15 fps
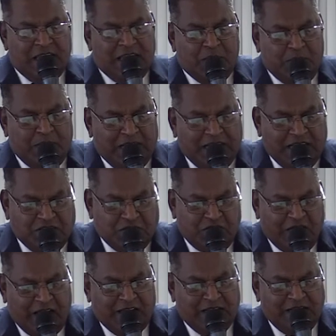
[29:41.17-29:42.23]
we need to
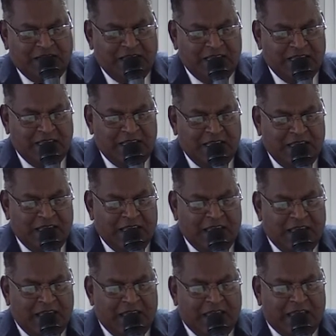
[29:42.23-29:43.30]
run,
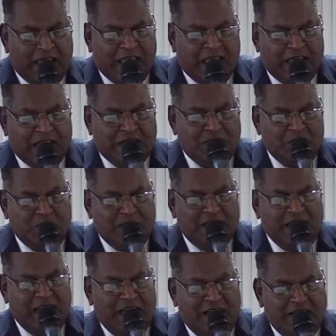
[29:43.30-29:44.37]
and
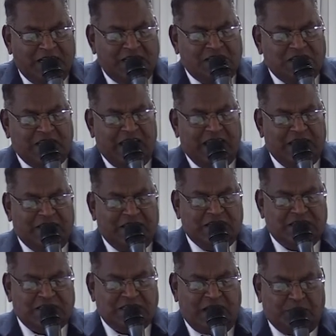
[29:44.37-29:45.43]
we understand
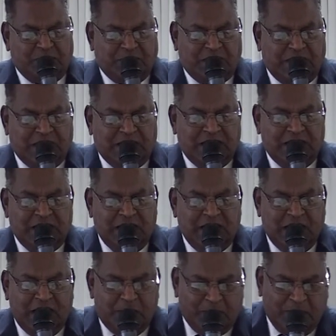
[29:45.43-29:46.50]
there's something
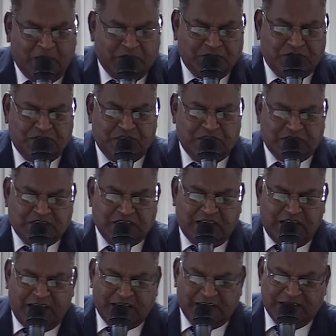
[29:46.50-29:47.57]
about this
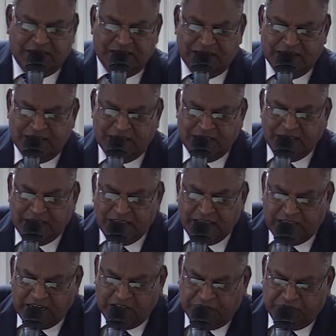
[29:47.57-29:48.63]
run.
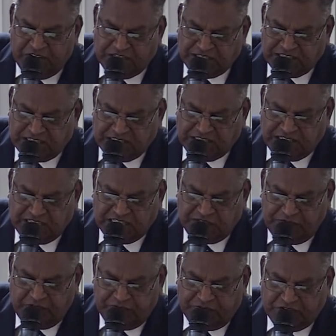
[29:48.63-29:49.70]
In Ephesians
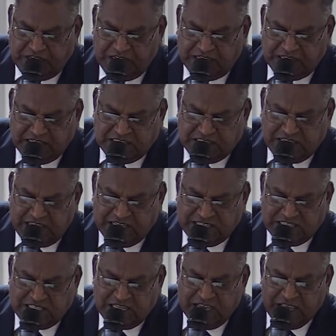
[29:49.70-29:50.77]
6:15, it
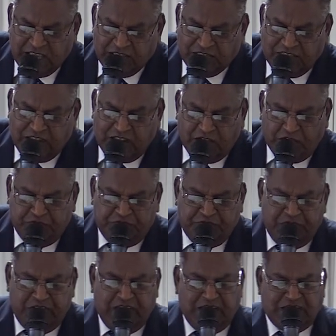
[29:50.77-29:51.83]
says that our
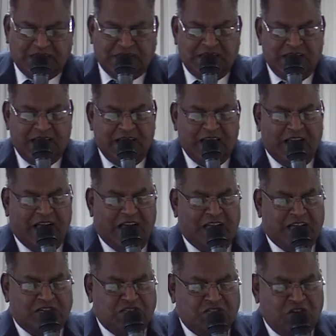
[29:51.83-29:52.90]
feet
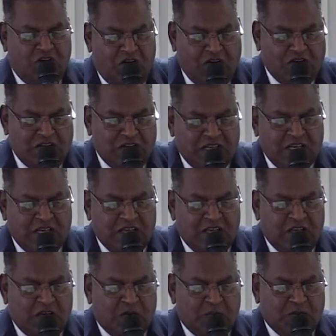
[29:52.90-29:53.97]
assured
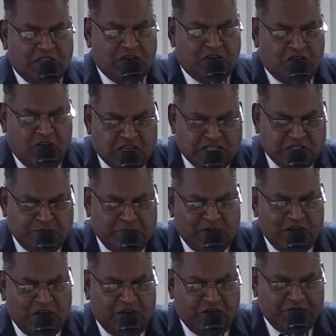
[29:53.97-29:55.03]
with the
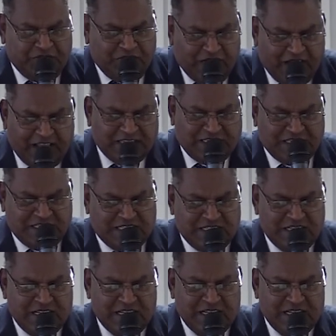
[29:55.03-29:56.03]
gospel of Christ.